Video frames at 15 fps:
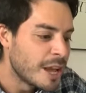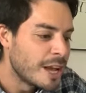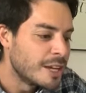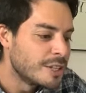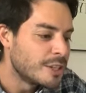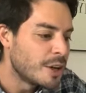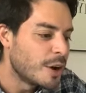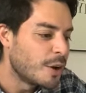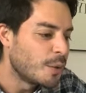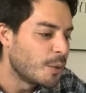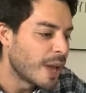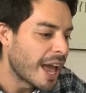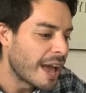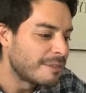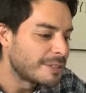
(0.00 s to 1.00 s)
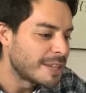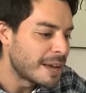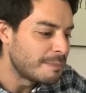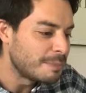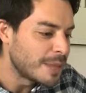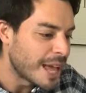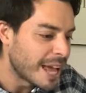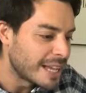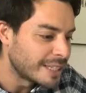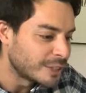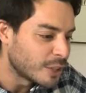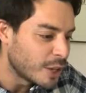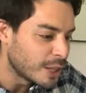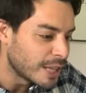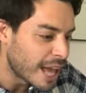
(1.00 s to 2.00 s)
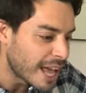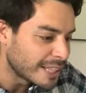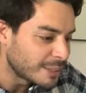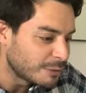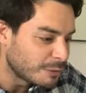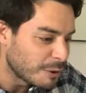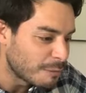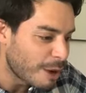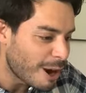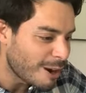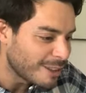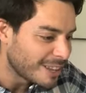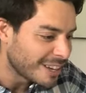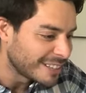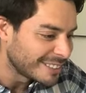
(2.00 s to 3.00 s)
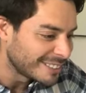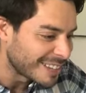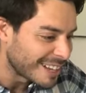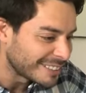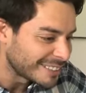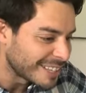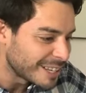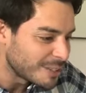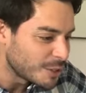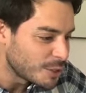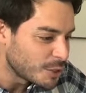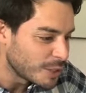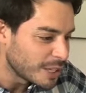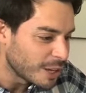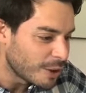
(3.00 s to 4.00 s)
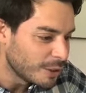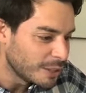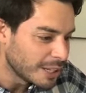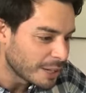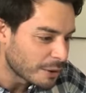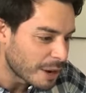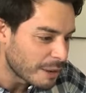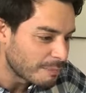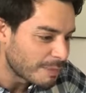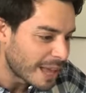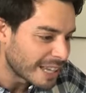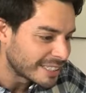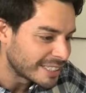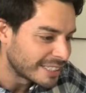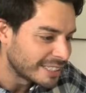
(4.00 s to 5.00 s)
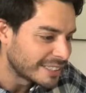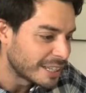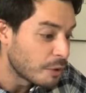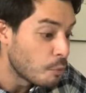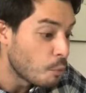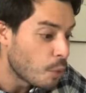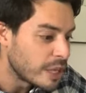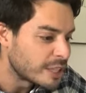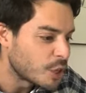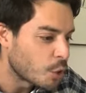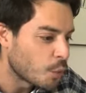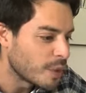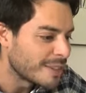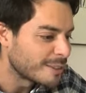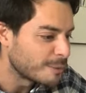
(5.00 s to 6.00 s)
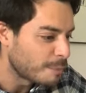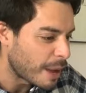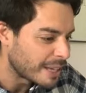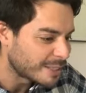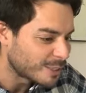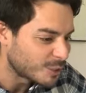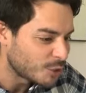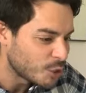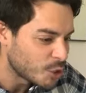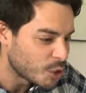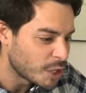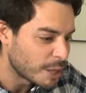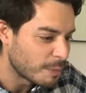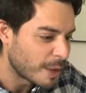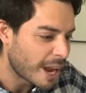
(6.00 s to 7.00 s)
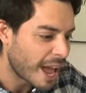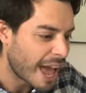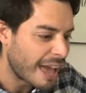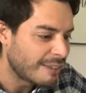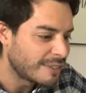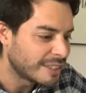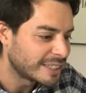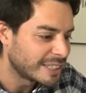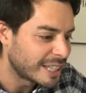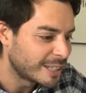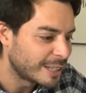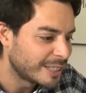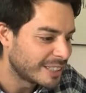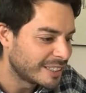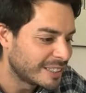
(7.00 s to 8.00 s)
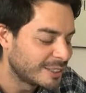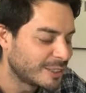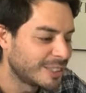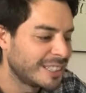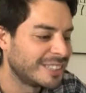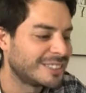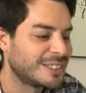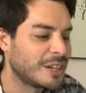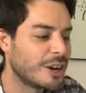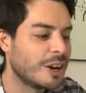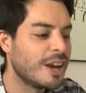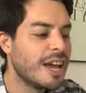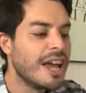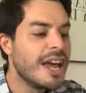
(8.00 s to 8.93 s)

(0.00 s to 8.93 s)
So we have some blends. Colette from Ireland is asking, usually only create black teas in winter with the spices usually, but I've extended the season this year.